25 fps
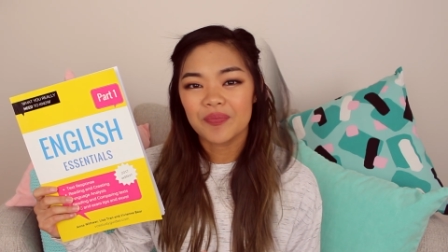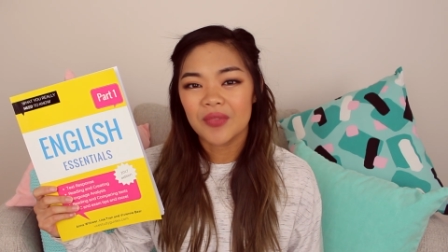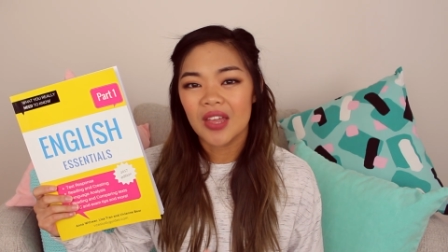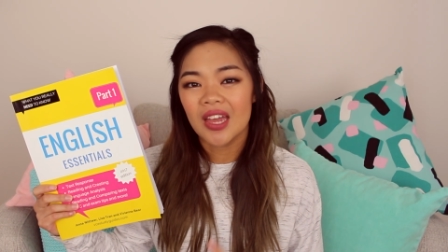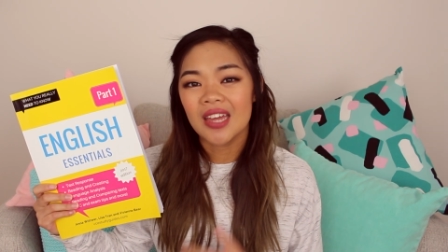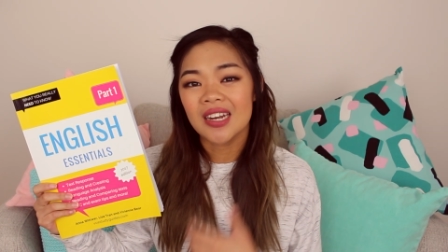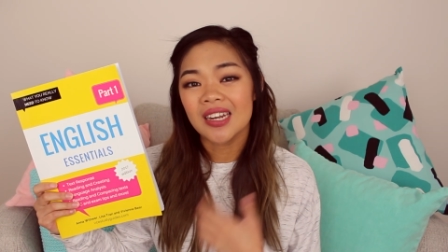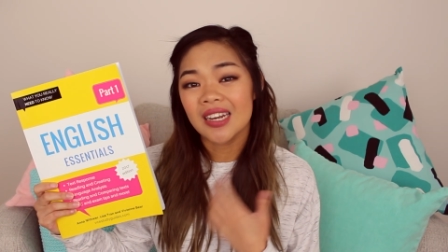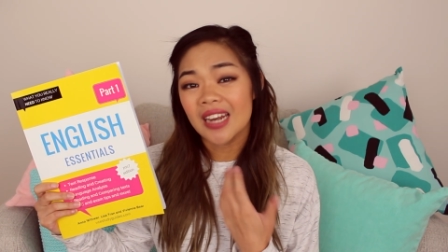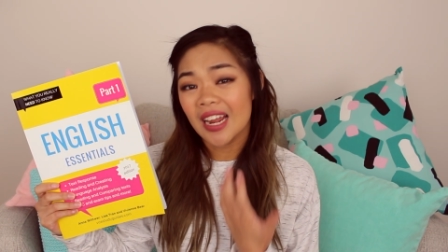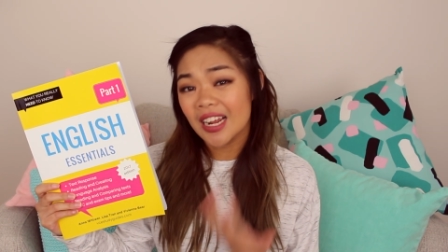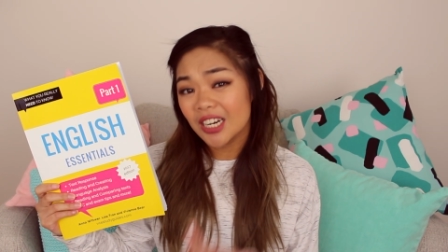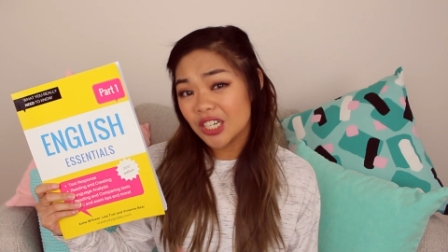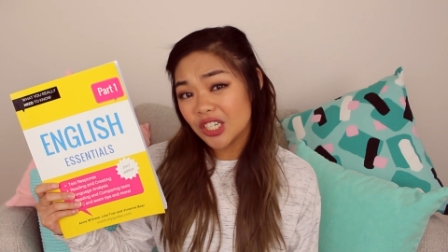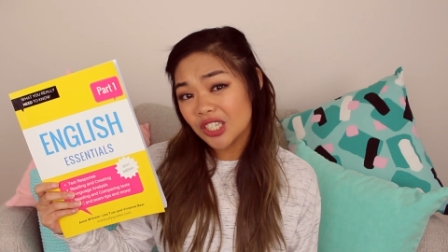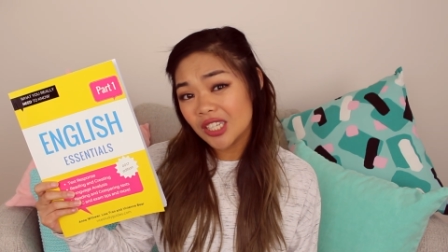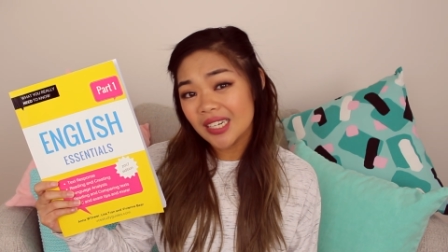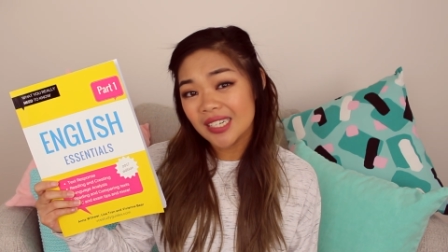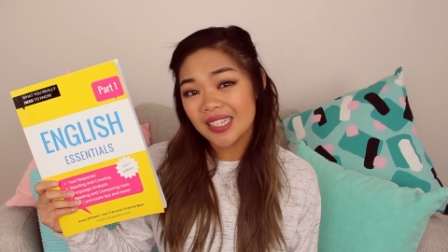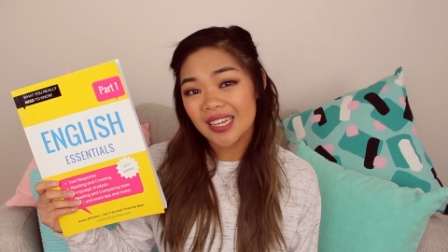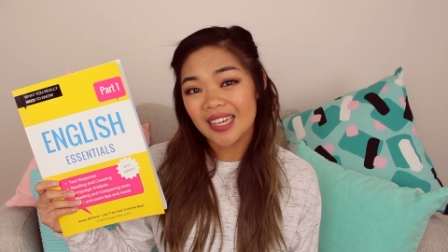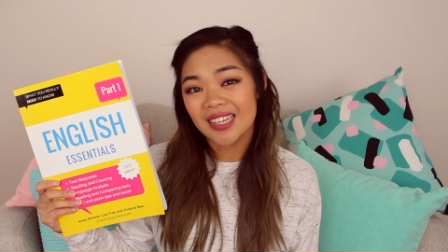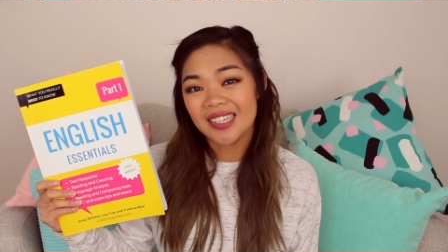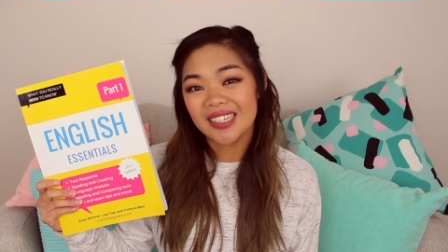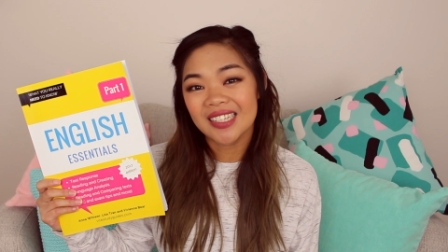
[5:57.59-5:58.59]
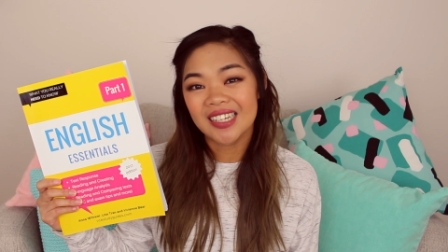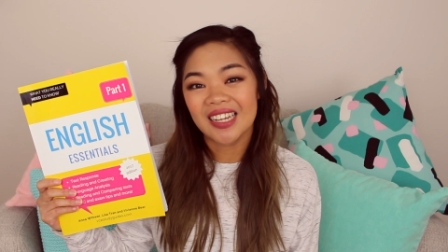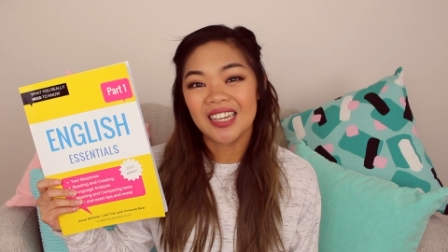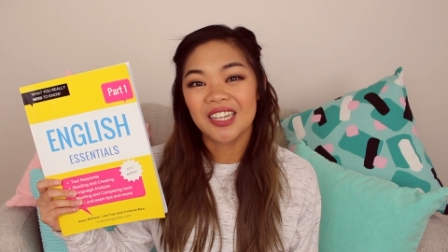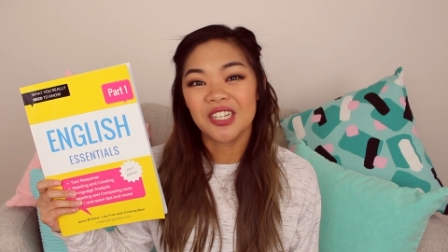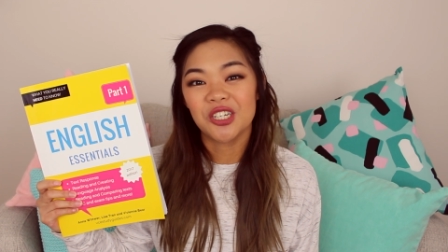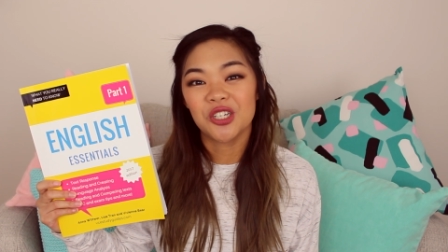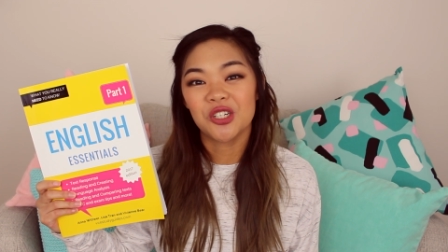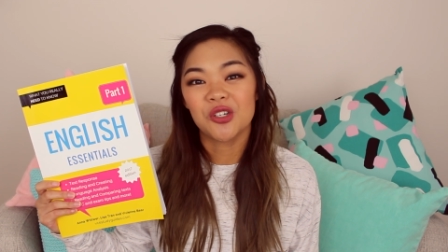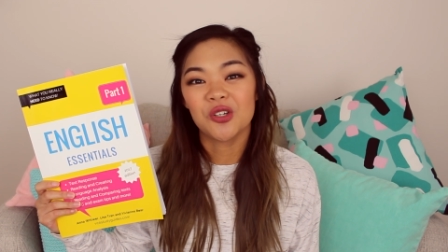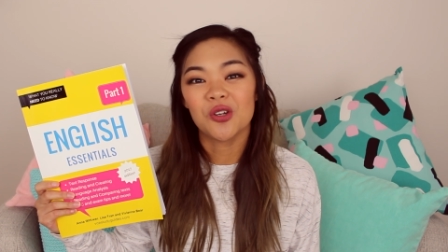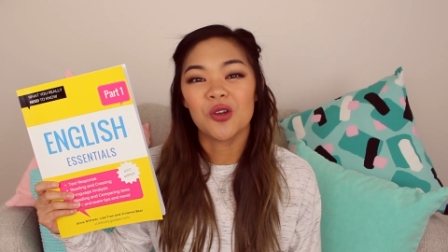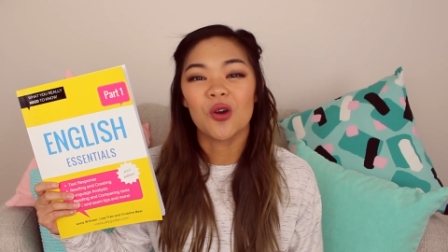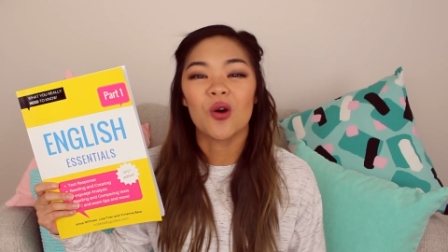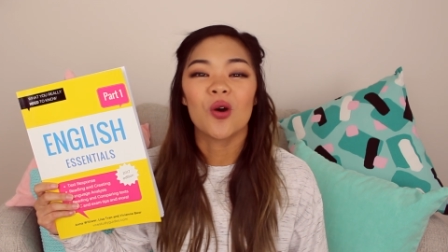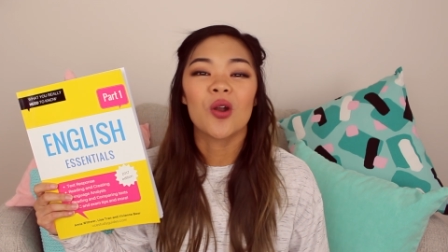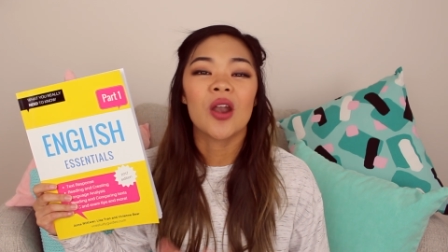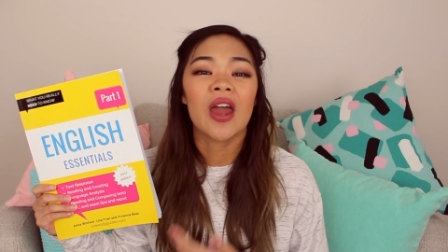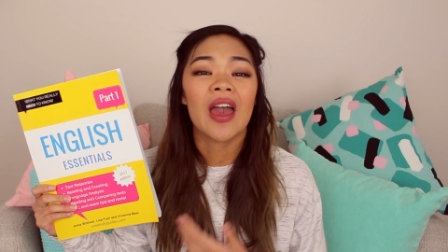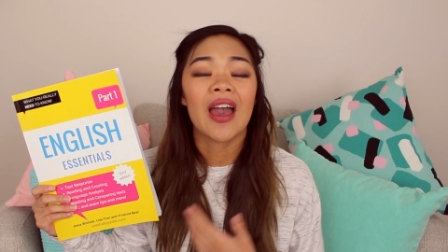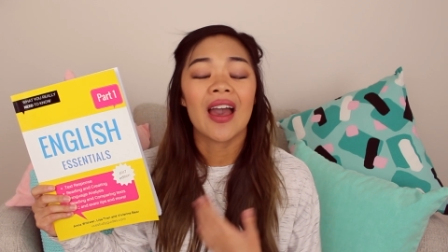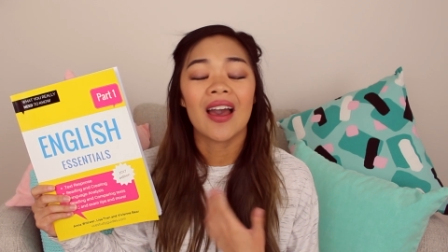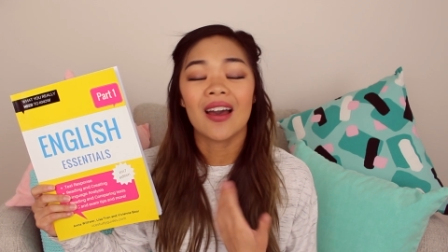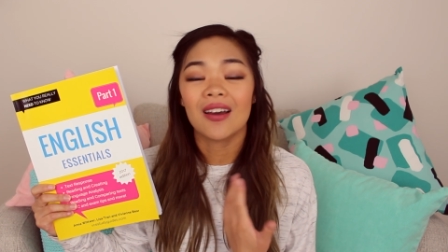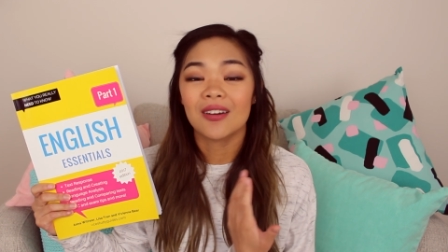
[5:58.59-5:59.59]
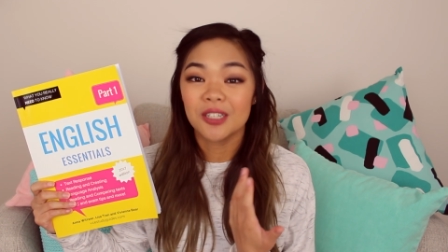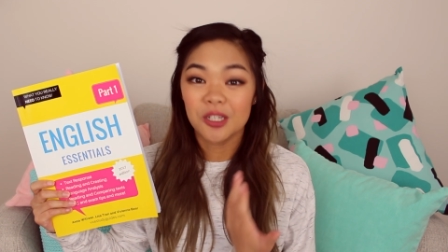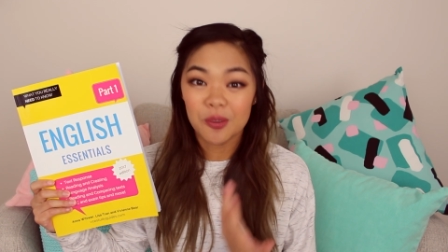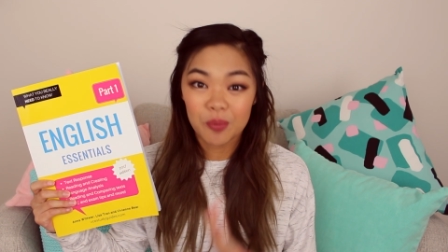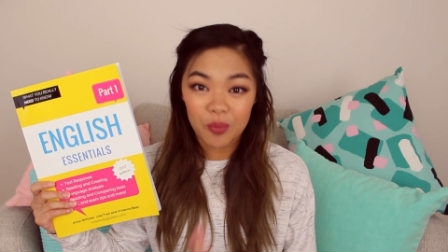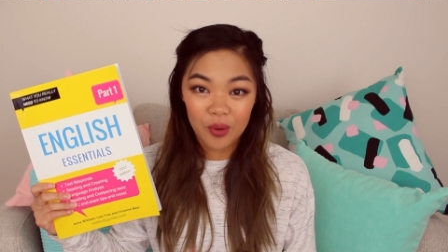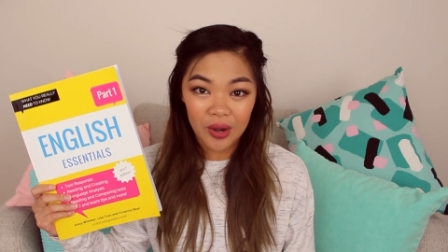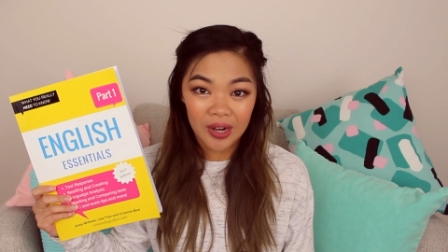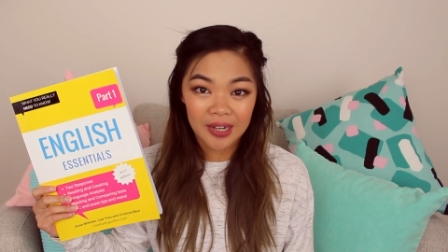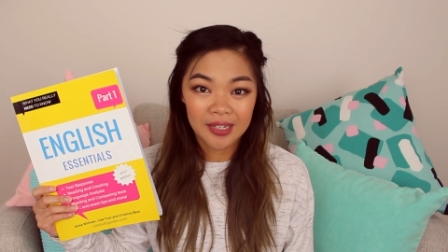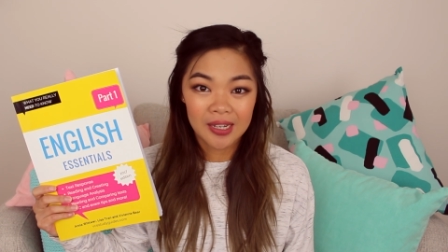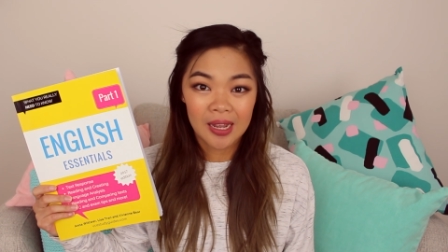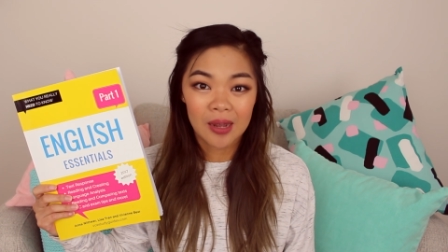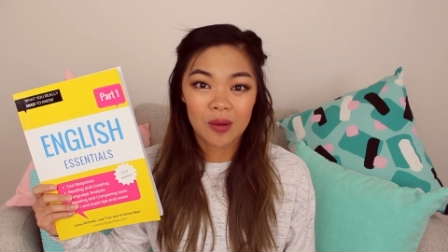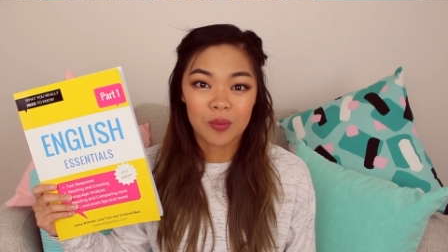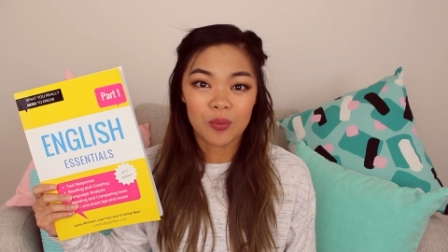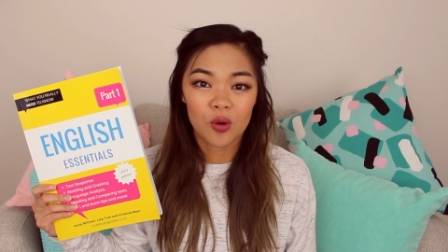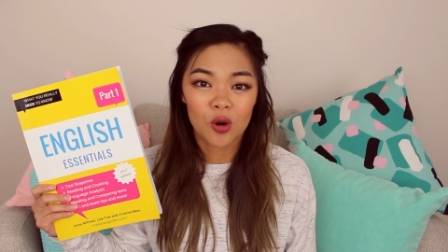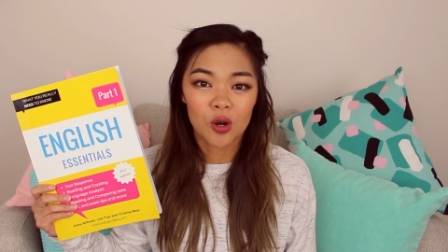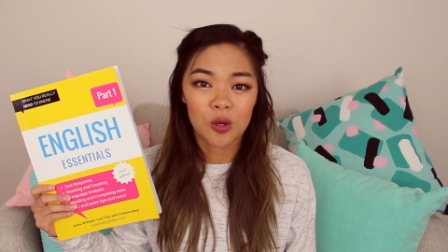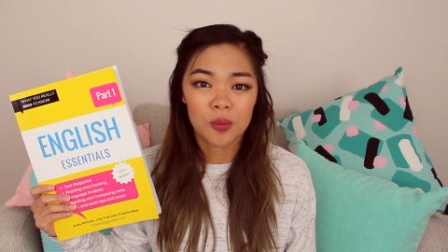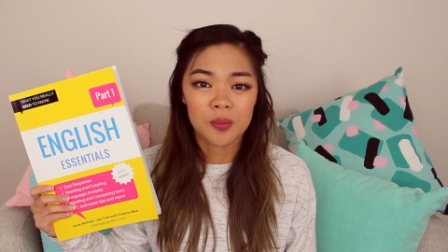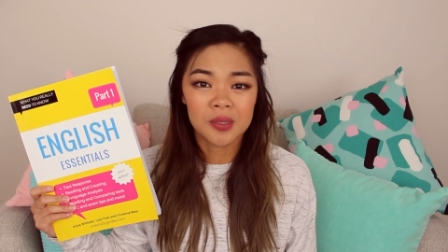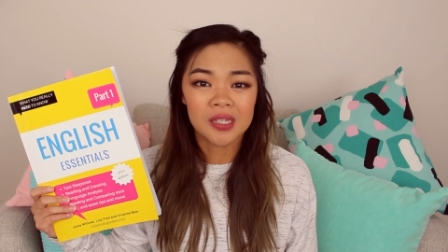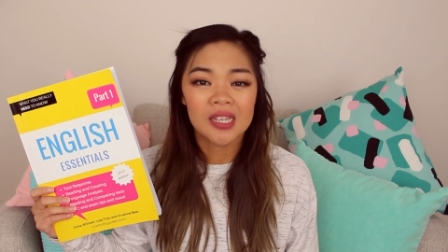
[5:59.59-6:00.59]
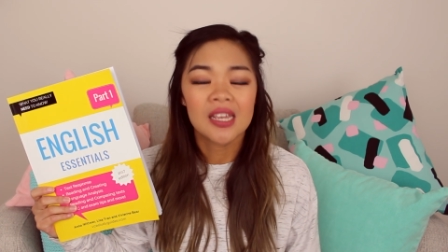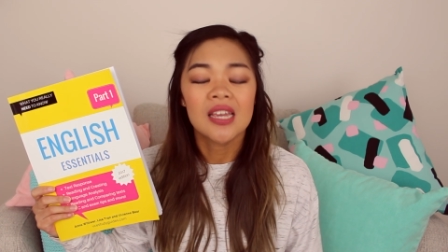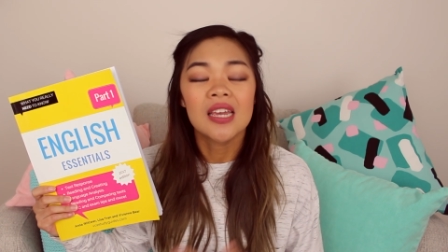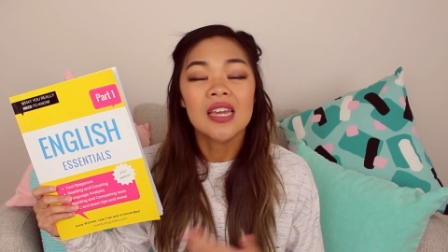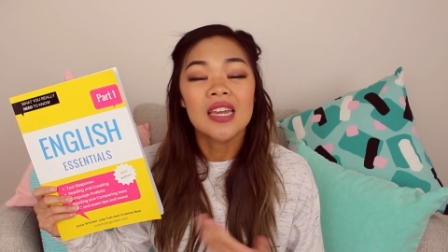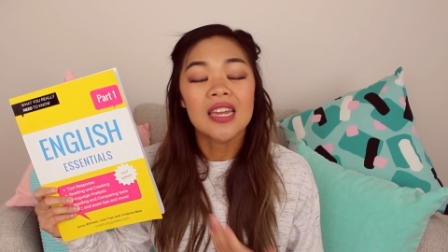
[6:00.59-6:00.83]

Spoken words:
and it actually does teach you on how to break down prompts